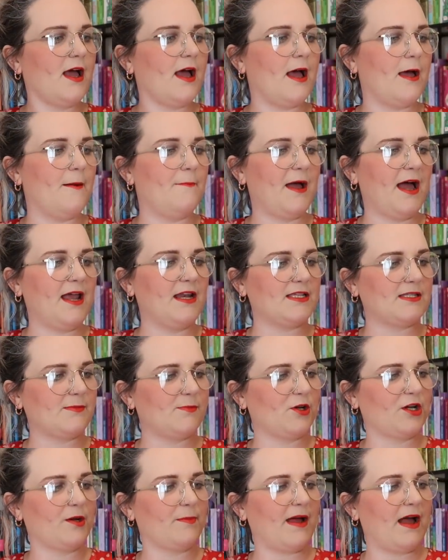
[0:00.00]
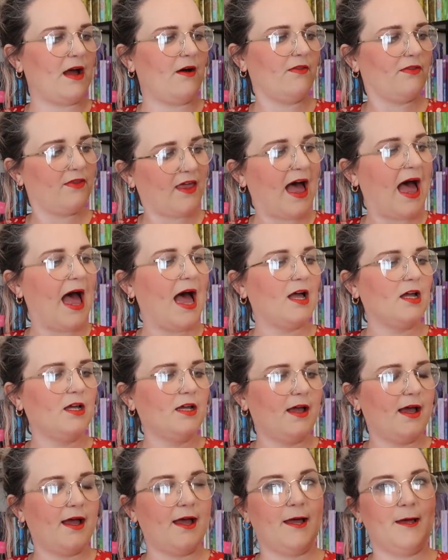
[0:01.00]
Um, and it's a book about that
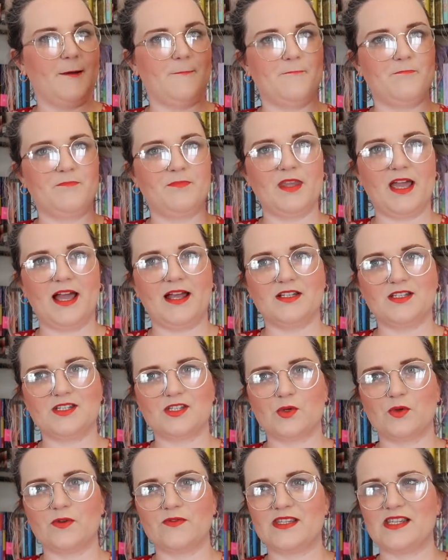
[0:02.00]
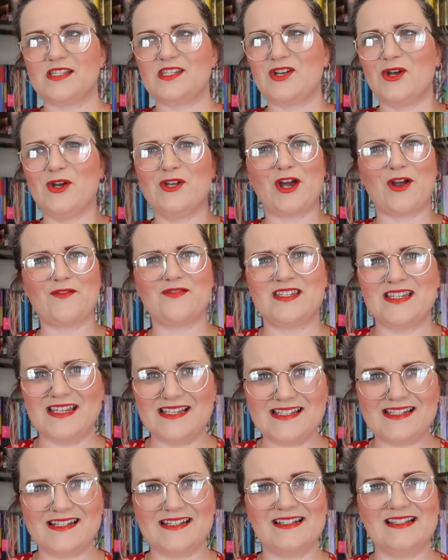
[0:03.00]
um, and sort of sisterhood over
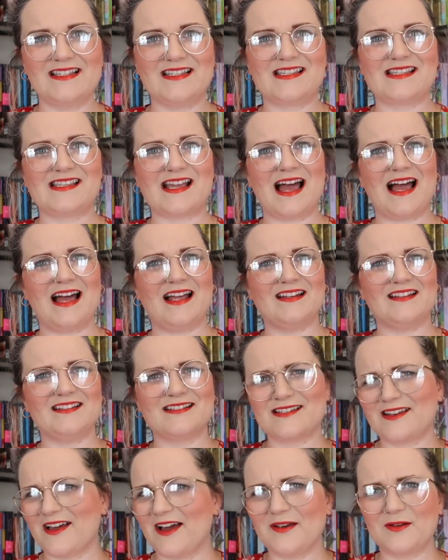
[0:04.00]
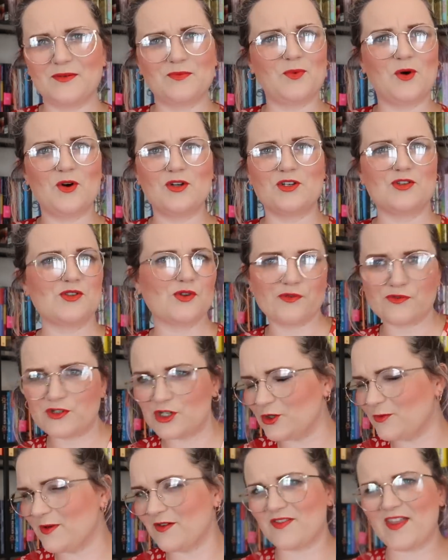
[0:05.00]
distance, and like what you sort of
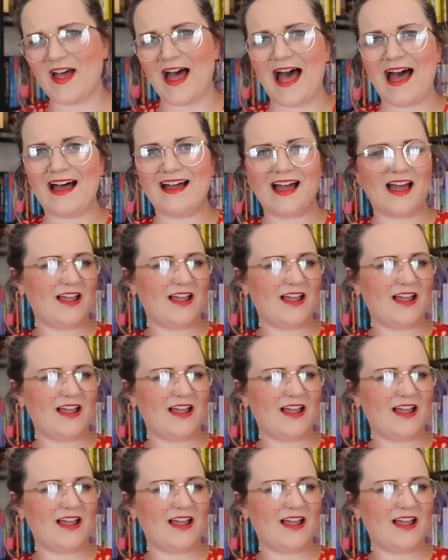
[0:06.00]
do with that.